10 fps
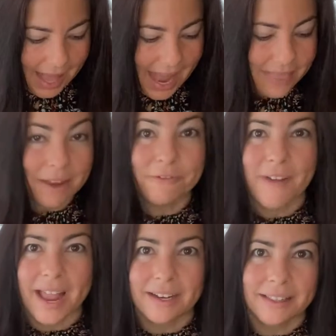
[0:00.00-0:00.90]
And then
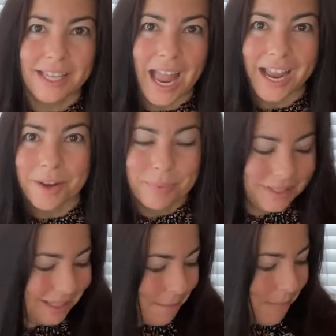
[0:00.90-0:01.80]
finally, I'm gonna
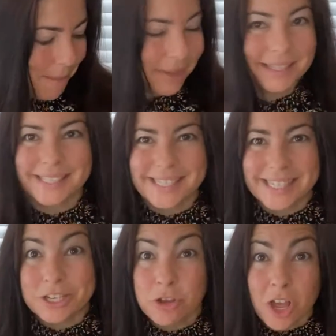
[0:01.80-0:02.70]
put some pumpkin seeds
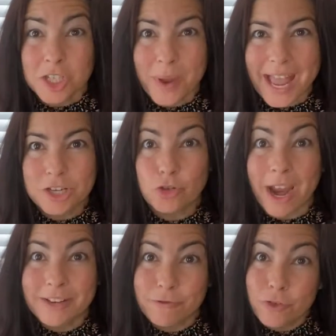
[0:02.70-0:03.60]
in. You can also add
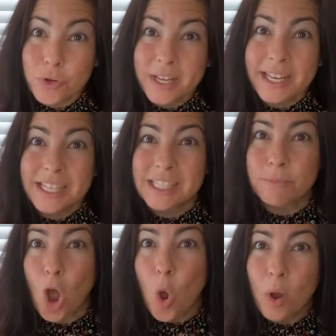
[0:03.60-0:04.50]
dried fruit in,
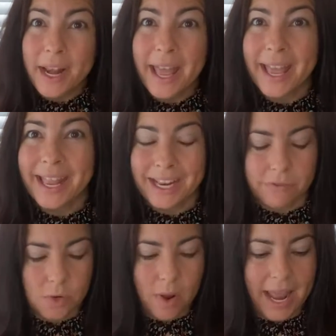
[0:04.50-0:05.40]
some coconut
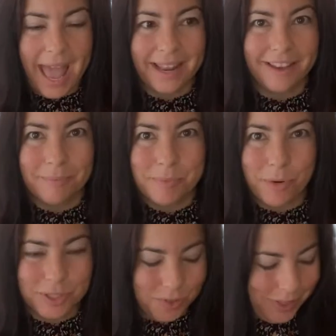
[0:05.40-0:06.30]
if you wanna add a little bit
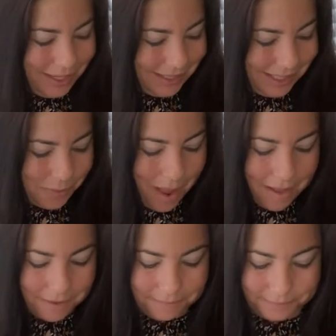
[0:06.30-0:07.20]
more sweetness as
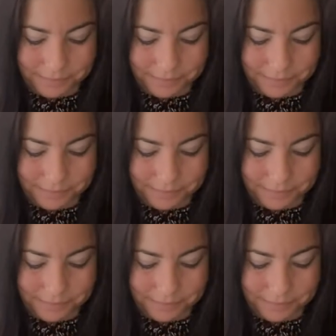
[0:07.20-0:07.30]
well.